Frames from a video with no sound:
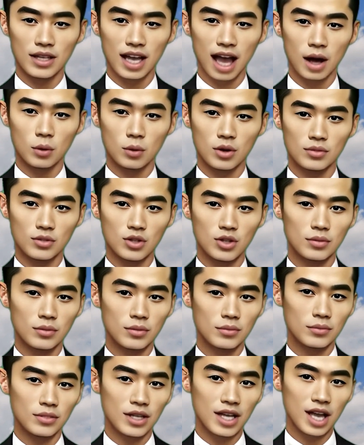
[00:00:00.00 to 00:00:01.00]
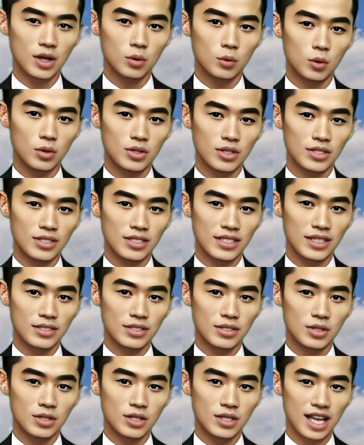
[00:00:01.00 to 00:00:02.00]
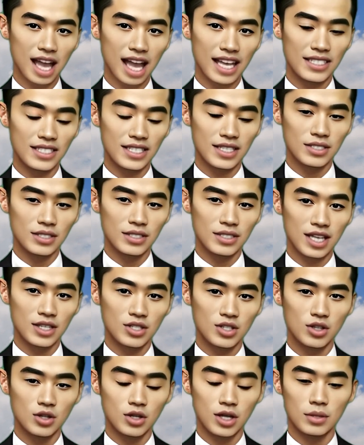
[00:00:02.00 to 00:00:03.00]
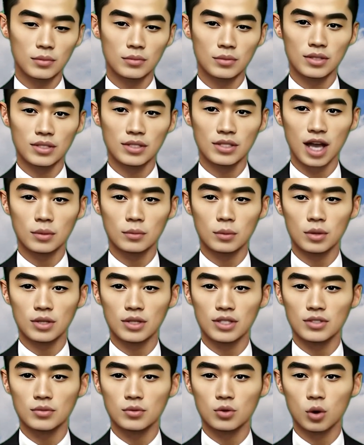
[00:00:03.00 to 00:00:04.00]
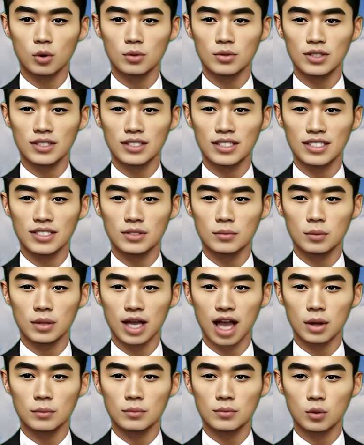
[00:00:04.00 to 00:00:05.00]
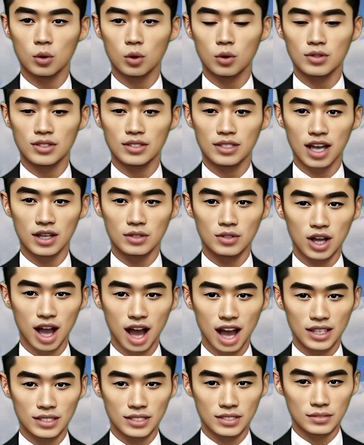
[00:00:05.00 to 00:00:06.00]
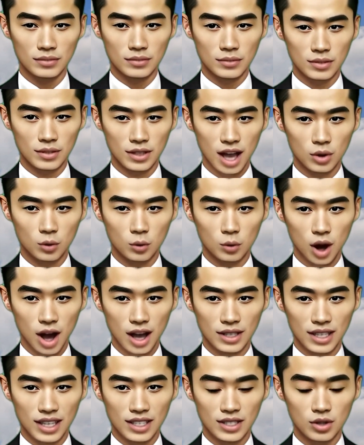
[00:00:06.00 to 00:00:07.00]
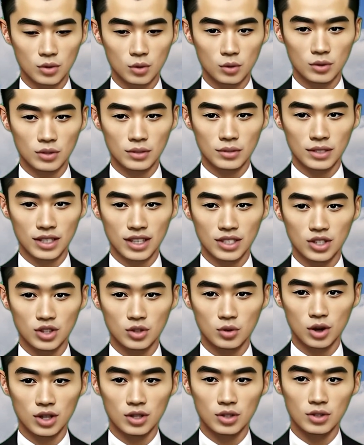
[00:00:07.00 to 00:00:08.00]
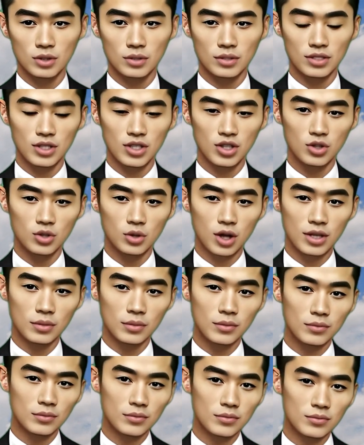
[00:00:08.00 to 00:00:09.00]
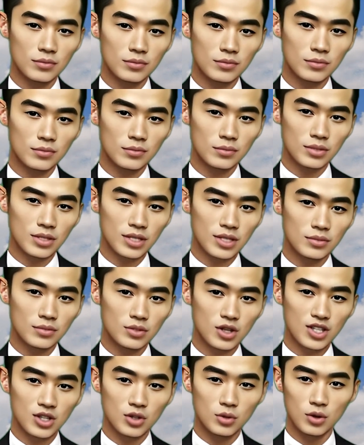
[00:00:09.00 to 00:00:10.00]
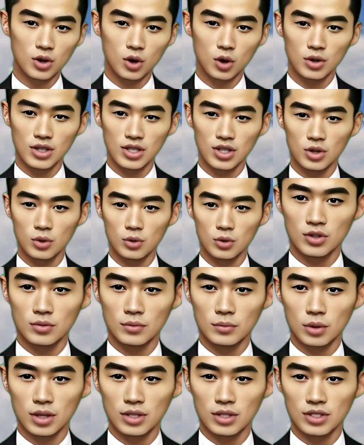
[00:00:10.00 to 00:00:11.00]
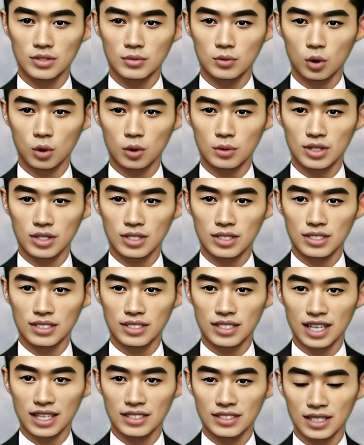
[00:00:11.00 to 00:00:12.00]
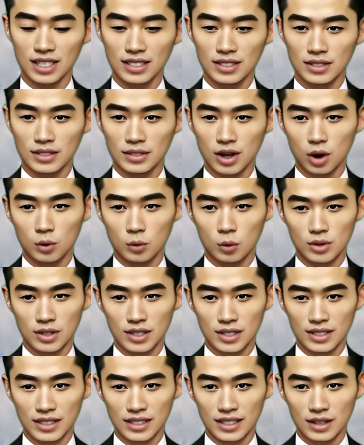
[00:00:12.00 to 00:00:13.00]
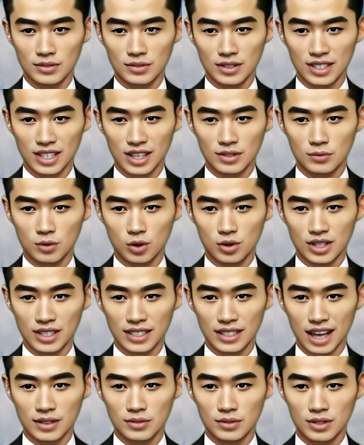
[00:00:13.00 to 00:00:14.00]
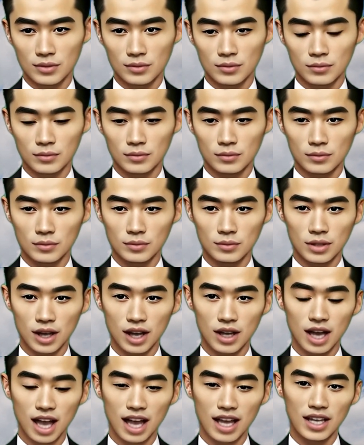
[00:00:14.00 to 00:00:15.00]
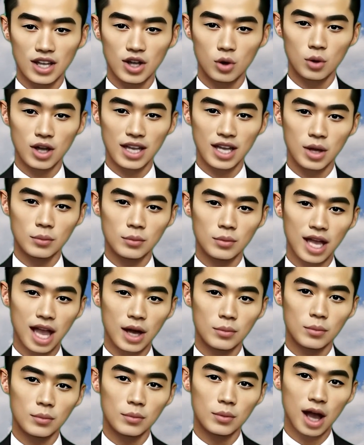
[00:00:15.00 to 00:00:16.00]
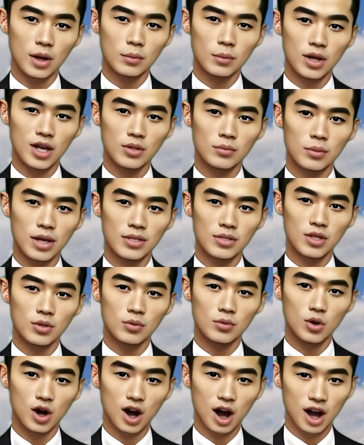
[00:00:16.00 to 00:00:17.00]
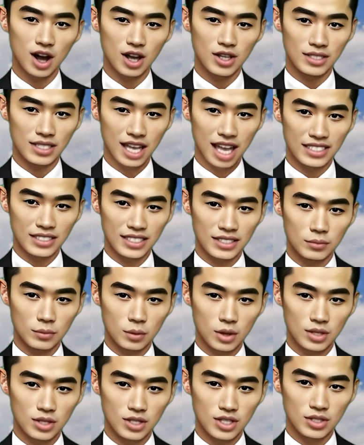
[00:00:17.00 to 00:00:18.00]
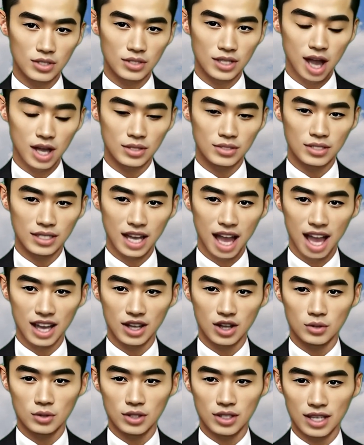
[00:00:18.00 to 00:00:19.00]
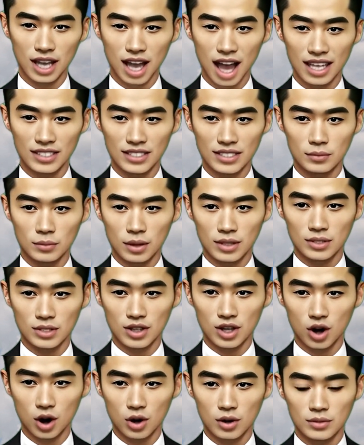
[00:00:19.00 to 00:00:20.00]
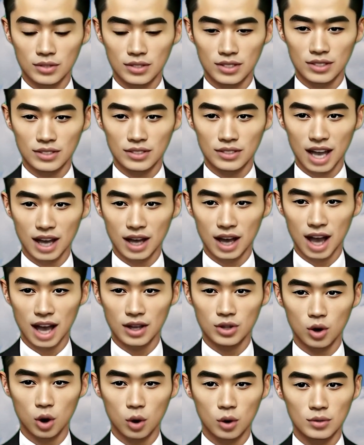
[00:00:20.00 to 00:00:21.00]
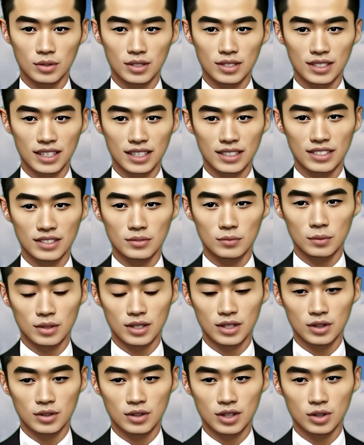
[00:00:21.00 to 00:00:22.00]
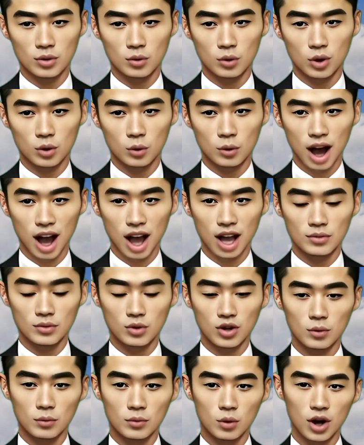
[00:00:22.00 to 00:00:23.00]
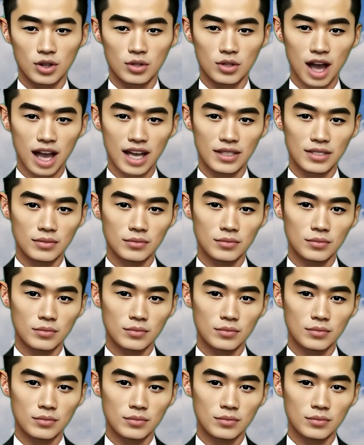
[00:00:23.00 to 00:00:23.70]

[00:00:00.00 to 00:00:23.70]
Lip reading: However, it wasn't until the 18th century that bills of quantities became more standardized and widely used in the construction industry. The first recorded of bills of quantities in England was in 1747, and it quickly became a popular method for architects and builders to accurately estimate the costs and quantities of materials required for a project.